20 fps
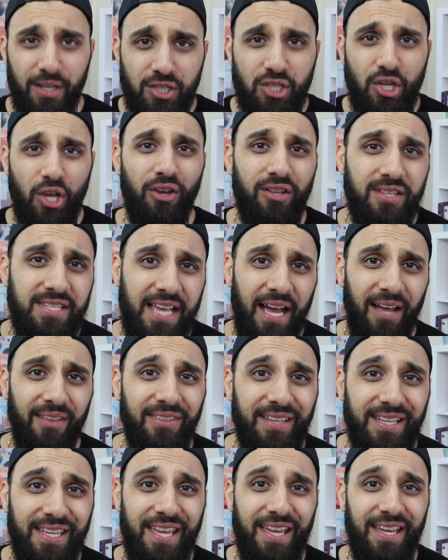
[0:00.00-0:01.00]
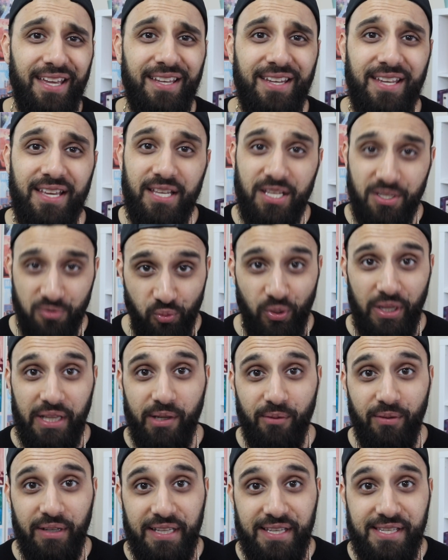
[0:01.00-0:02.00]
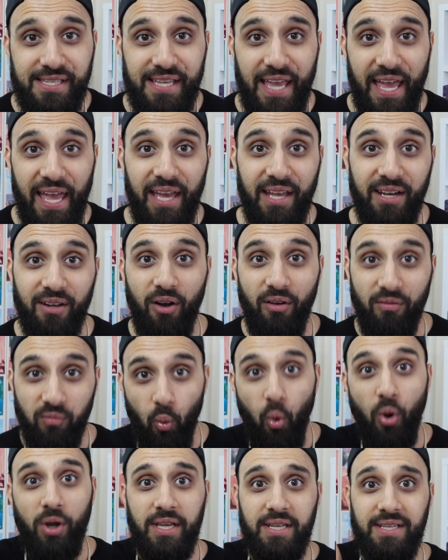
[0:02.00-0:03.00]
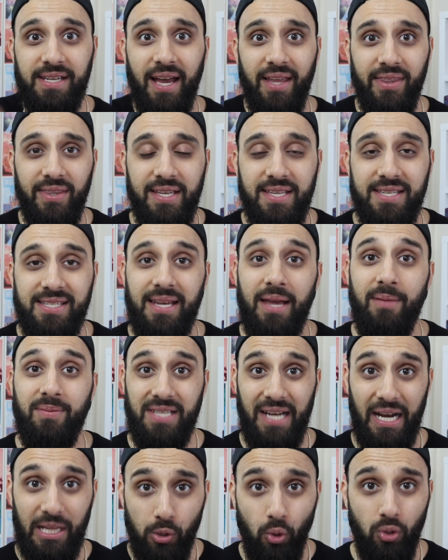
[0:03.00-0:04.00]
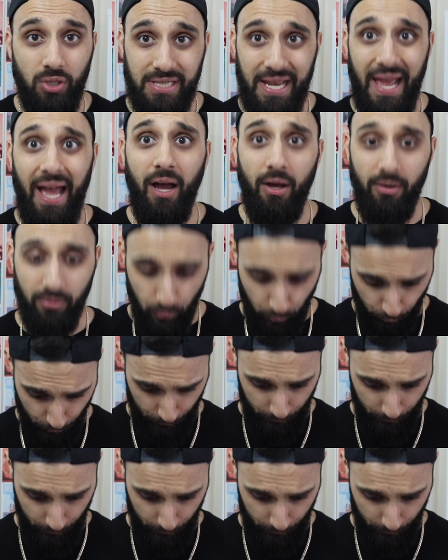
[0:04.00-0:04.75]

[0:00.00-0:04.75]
Turns out the kid is really scared of walking down these steps. And I look down